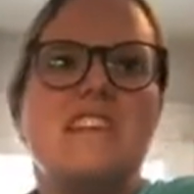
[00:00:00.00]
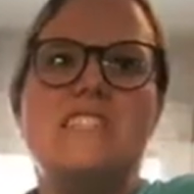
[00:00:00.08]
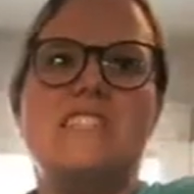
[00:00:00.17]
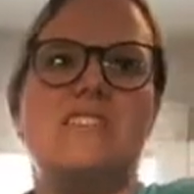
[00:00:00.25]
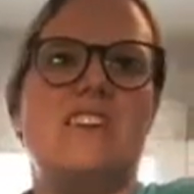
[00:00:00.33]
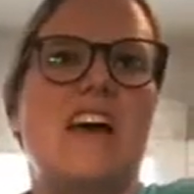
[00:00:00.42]

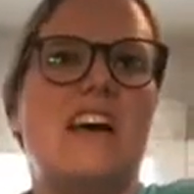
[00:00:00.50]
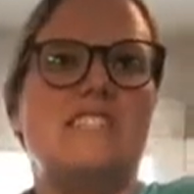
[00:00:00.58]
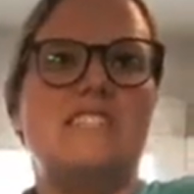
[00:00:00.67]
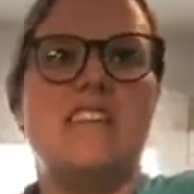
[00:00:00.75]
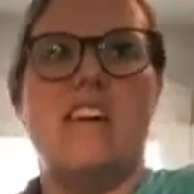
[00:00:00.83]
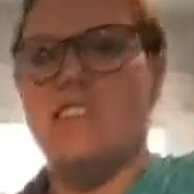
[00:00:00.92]
So
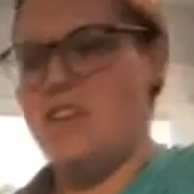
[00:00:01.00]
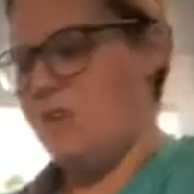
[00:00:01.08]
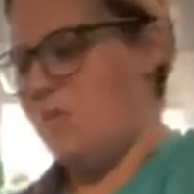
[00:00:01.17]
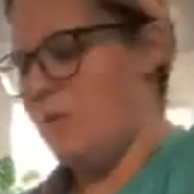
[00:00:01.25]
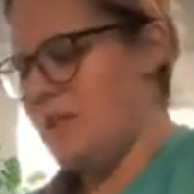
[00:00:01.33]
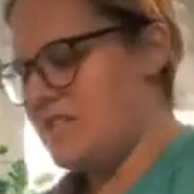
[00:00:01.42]
yes, and
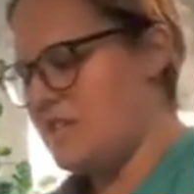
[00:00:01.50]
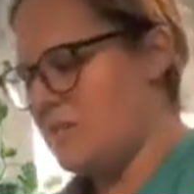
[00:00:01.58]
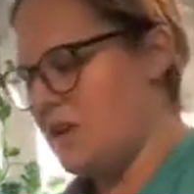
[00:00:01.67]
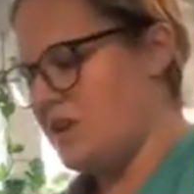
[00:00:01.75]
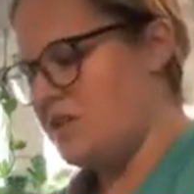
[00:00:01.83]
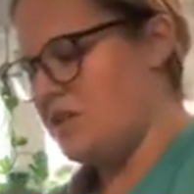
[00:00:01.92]
then Wednesday we're
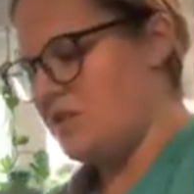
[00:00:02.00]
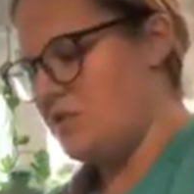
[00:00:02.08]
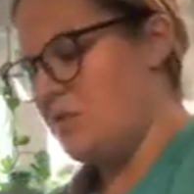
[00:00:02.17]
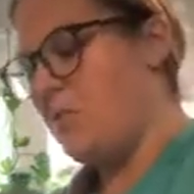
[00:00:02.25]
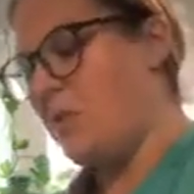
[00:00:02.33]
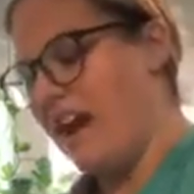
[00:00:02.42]
gonna do
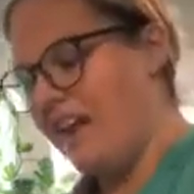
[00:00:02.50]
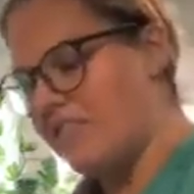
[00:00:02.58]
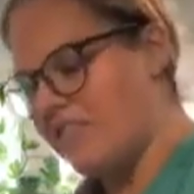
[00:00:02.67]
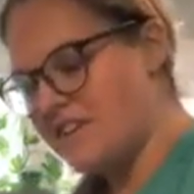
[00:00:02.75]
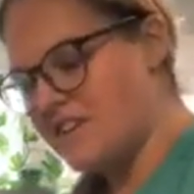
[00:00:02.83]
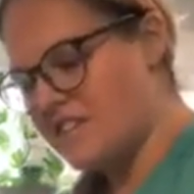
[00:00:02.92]

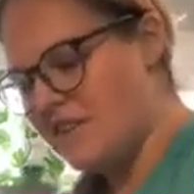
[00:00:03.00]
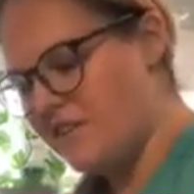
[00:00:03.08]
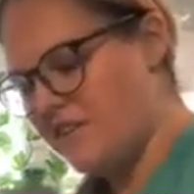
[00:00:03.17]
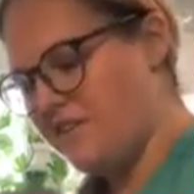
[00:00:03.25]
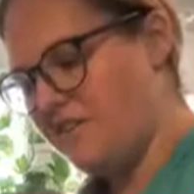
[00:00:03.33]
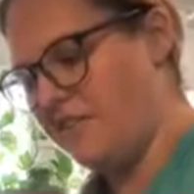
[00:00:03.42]
breakfast
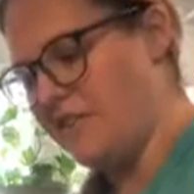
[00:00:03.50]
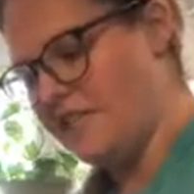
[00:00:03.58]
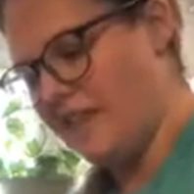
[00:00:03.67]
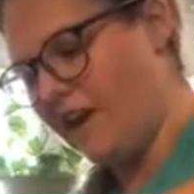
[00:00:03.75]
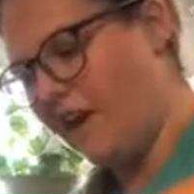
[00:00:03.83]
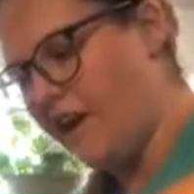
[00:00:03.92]
for
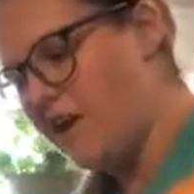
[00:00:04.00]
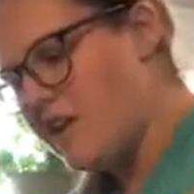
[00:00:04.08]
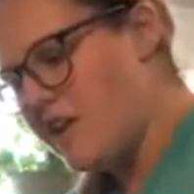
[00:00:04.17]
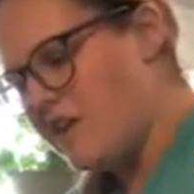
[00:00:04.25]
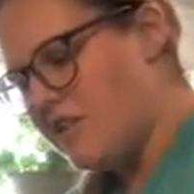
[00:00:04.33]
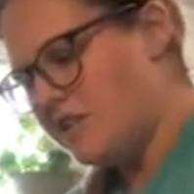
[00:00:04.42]
dinner.
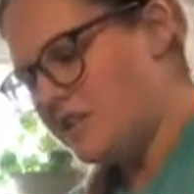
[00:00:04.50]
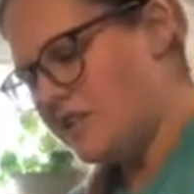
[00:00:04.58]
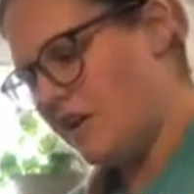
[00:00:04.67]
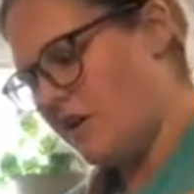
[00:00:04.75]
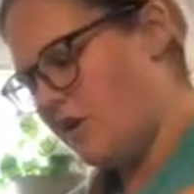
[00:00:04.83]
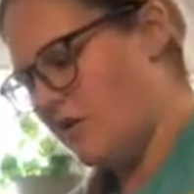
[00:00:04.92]

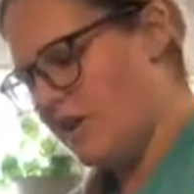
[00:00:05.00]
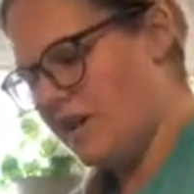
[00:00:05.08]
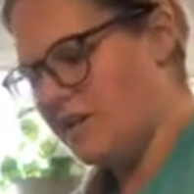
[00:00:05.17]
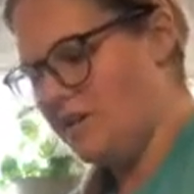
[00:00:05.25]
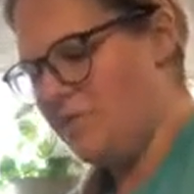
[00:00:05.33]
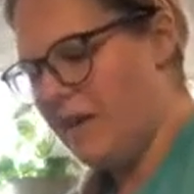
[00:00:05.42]
So we can
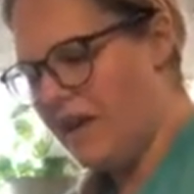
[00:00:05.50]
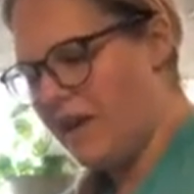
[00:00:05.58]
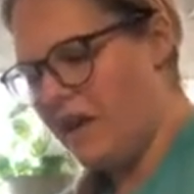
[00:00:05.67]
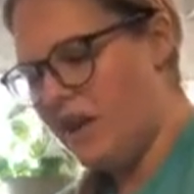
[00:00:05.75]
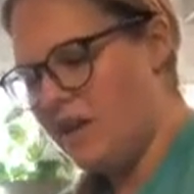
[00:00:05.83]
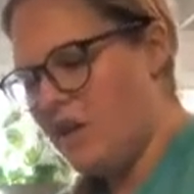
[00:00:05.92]
do
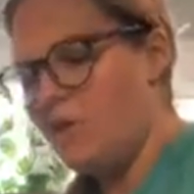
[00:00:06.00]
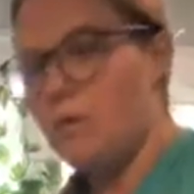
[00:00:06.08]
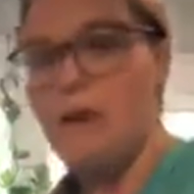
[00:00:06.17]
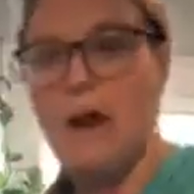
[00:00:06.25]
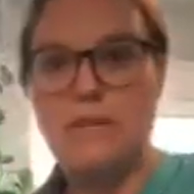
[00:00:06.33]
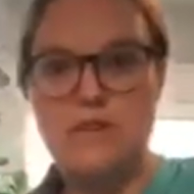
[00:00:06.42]
bacon, we'll
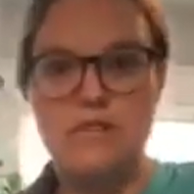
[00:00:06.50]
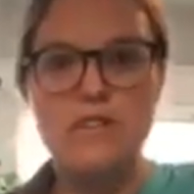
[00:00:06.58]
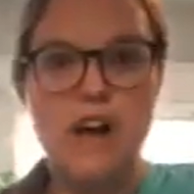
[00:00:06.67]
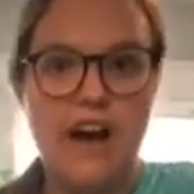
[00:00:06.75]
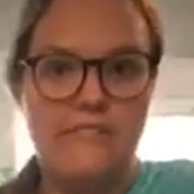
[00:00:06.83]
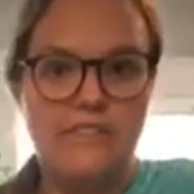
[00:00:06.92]
probably do
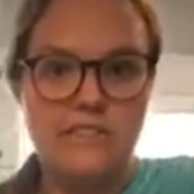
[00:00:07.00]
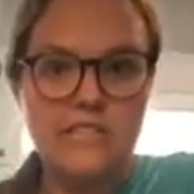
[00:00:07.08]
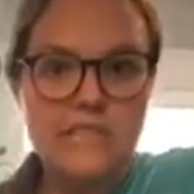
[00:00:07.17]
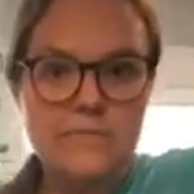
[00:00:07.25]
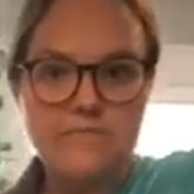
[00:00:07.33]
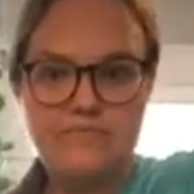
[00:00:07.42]
chaffles.